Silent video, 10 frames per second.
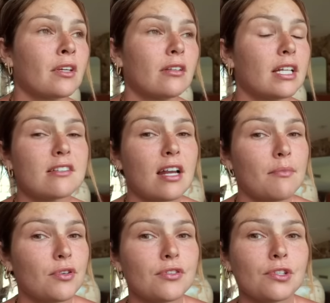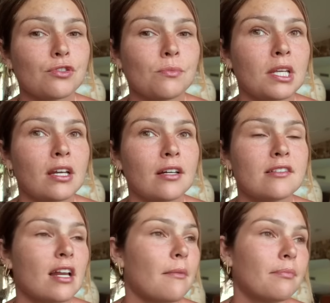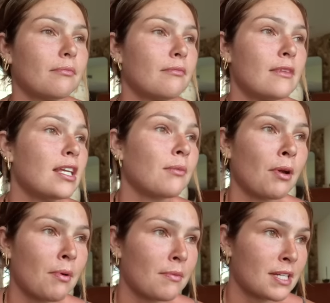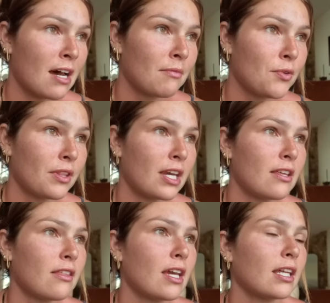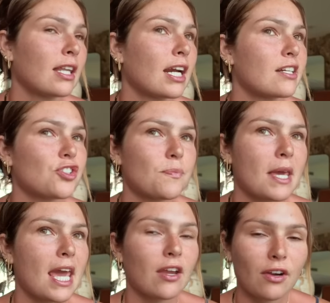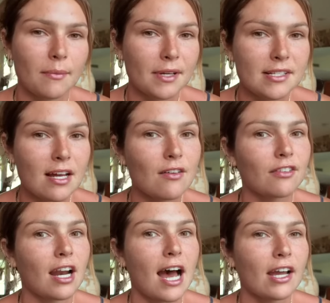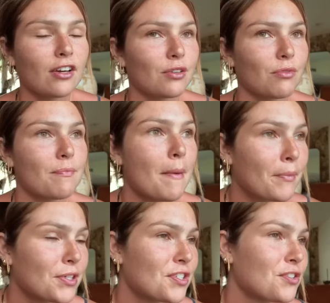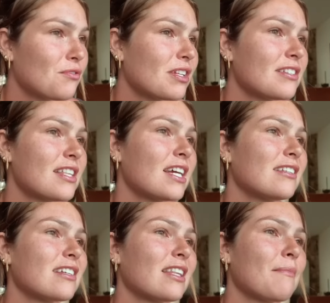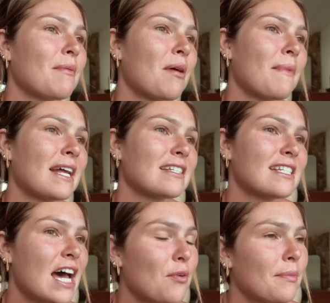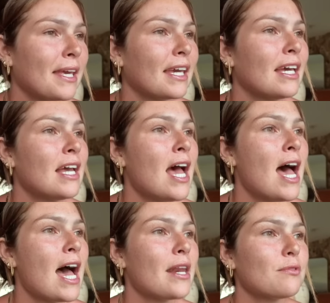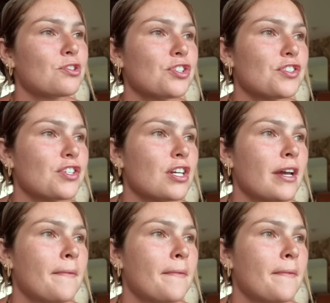like stop doing social media, stop needing my mom to help me with anything. And then I'd just be angry at myself that I couldn't remember to do these things and that my mom had to tell me. And it was just